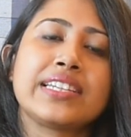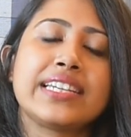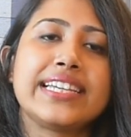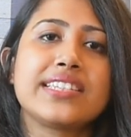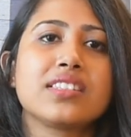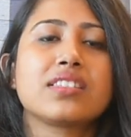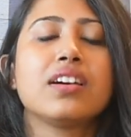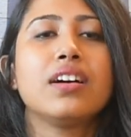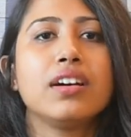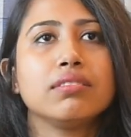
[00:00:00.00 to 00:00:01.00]
it is
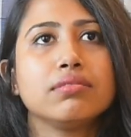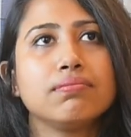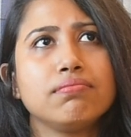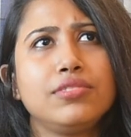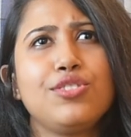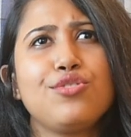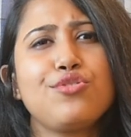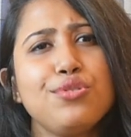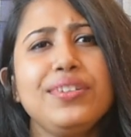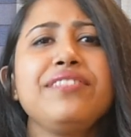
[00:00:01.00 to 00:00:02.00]

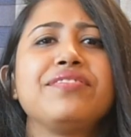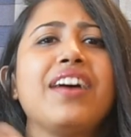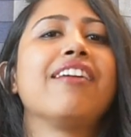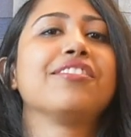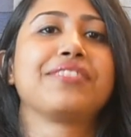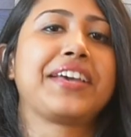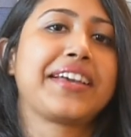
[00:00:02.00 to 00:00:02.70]
truly far away